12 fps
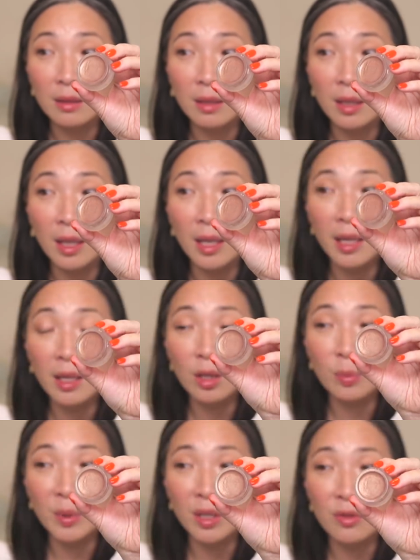
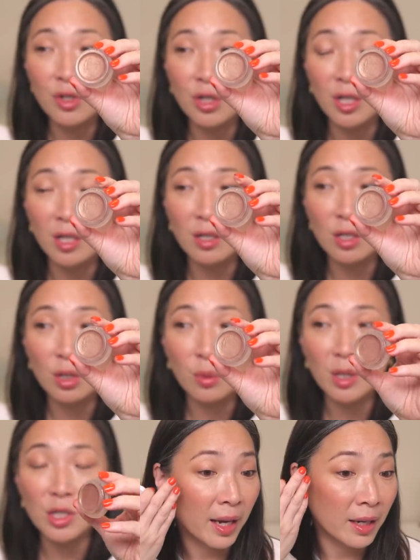little bit of sheen to
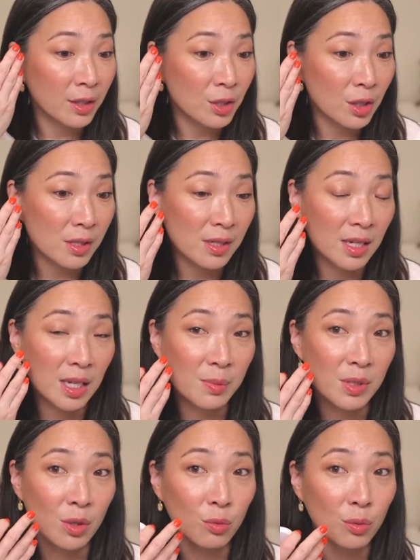it, and it just
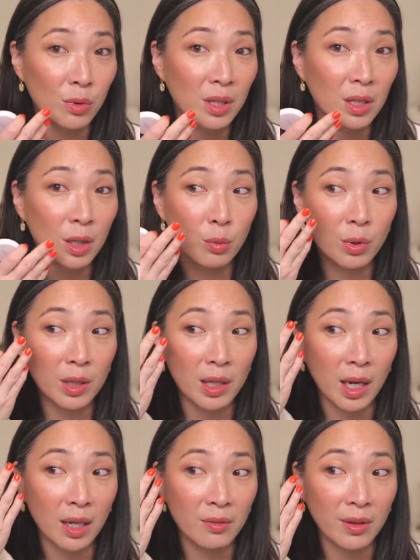keeps it really, really
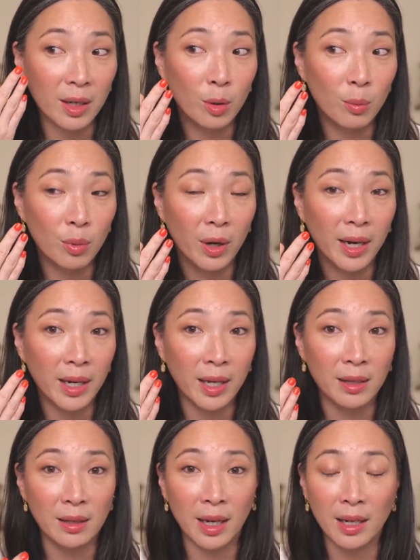kind of like bright
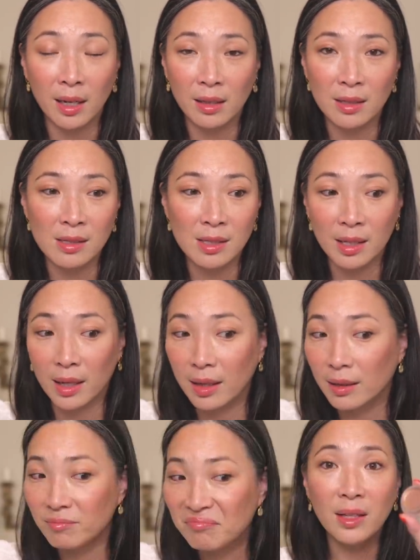and light on the
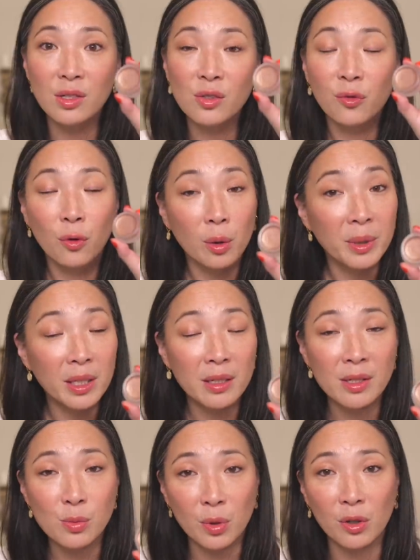skin. And this formula
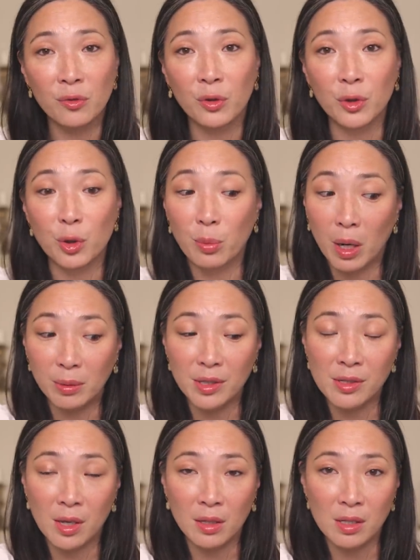is wonderful. You probably
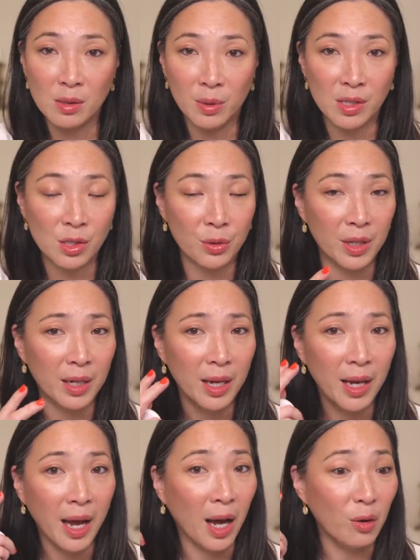saw on the split screen
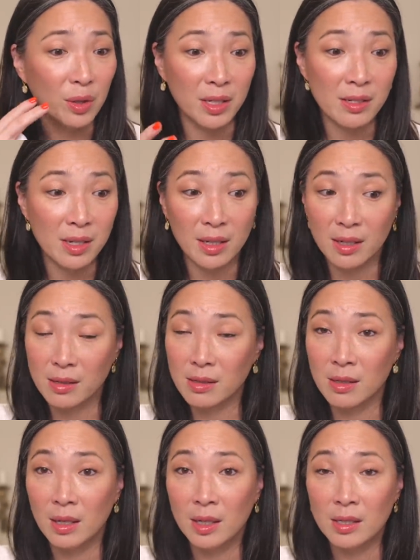how easy it
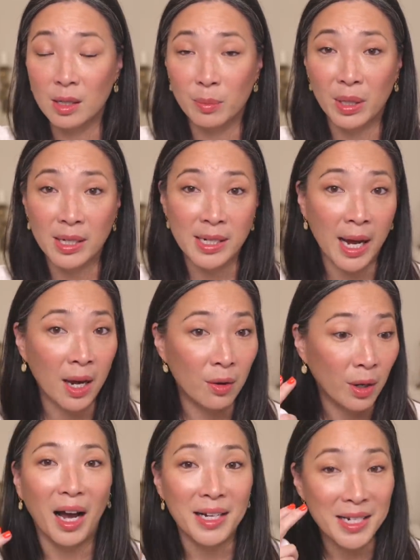is to blend
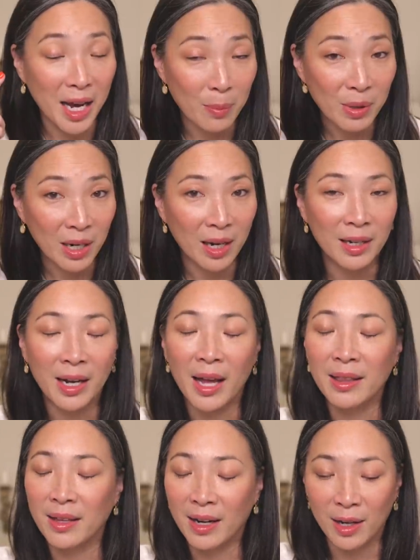out. I tap it on,
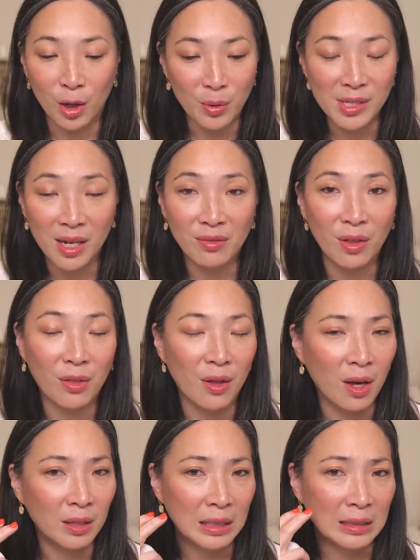and then I always have the
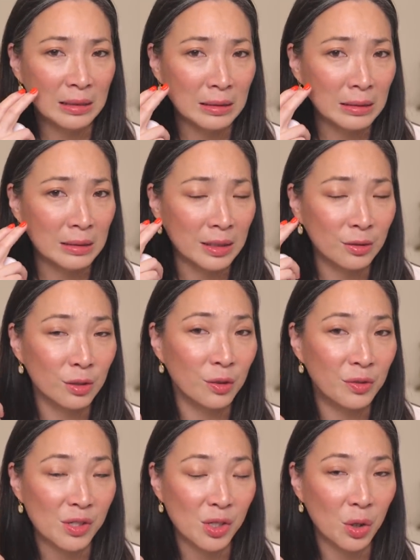thought like, oh, I don't know
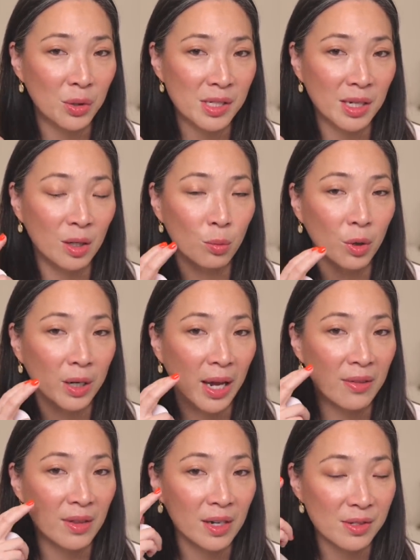if this tone is gonna work.
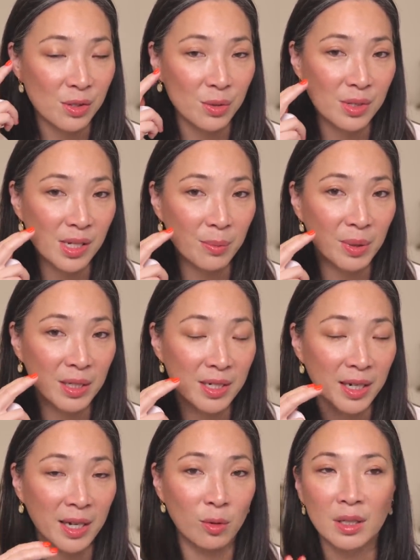And then as soon as I blend
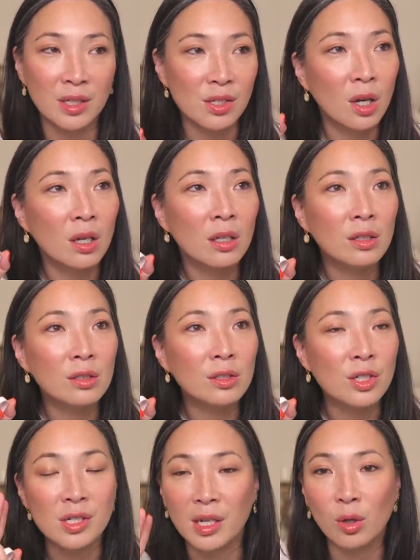it in, it's all
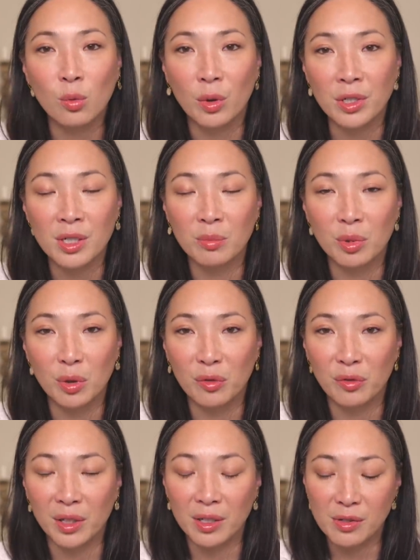just like worked in
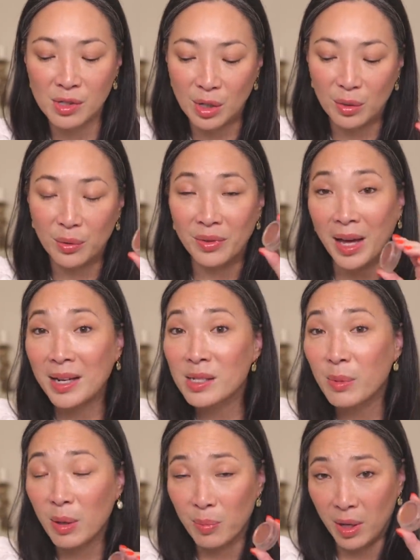beautifully. So that
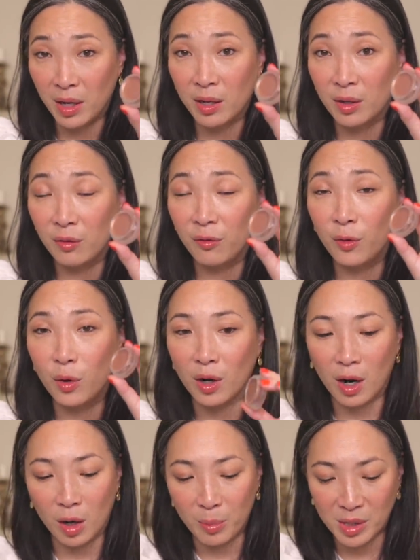is my pick for
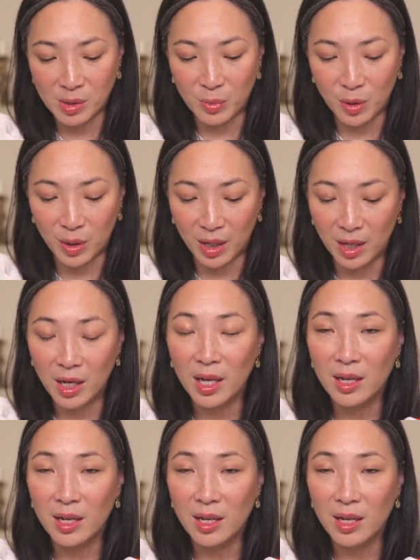R M S Beauty,